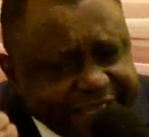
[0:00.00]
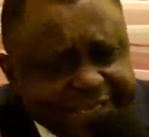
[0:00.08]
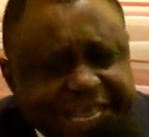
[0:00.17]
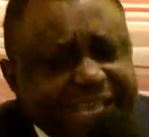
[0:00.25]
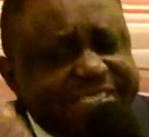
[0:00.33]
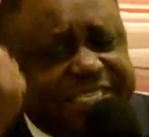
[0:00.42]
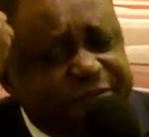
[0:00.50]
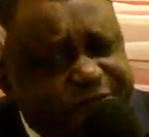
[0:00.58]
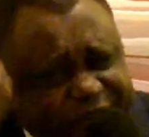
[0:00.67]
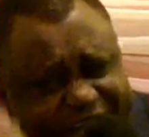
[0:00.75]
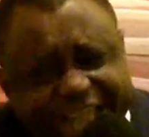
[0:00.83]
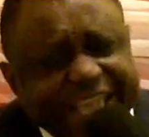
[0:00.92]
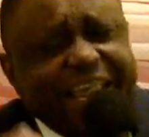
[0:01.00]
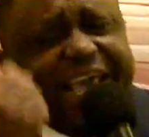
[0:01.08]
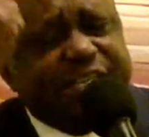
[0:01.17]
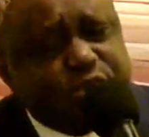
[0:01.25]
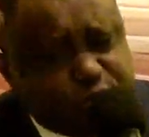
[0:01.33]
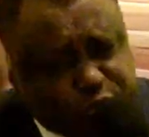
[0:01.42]
that divine
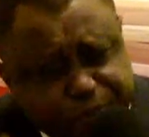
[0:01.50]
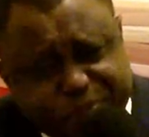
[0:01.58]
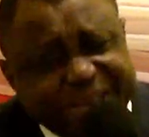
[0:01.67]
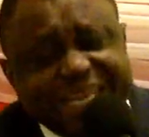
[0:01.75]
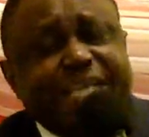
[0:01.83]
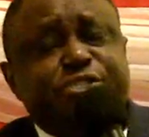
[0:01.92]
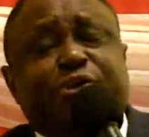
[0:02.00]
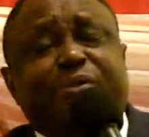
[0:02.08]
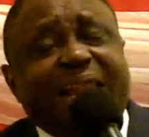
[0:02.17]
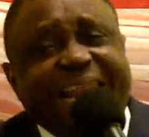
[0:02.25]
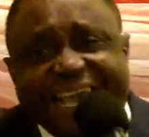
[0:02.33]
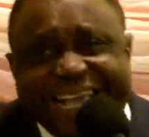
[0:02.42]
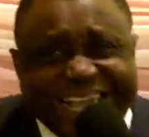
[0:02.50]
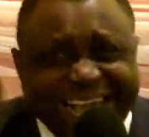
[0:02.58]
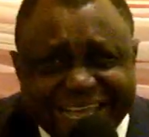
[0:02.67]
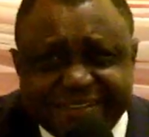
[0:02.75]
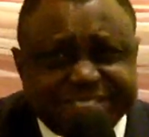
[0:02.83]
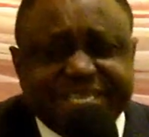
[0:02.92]
and supernatural
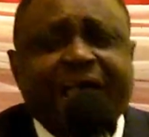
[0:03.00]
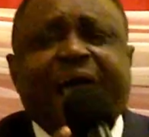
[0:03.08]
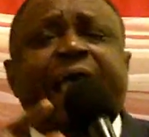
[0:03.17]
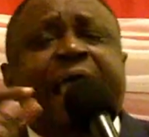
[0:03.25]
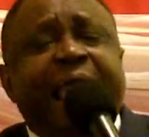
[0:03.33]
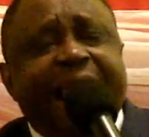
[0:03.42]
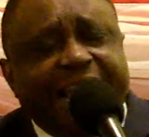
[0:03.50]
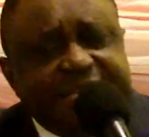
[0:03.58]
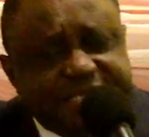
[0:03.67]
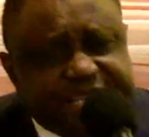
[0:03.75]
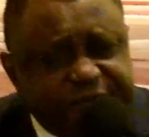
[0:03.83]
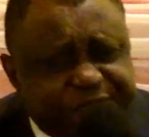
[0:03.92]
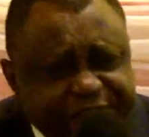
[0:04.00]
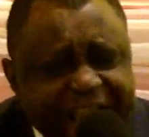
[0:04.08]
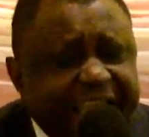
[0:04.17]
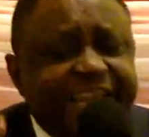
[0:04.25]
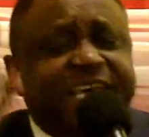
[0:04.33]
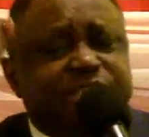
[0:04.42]
encounter and
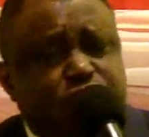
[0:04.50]
divine and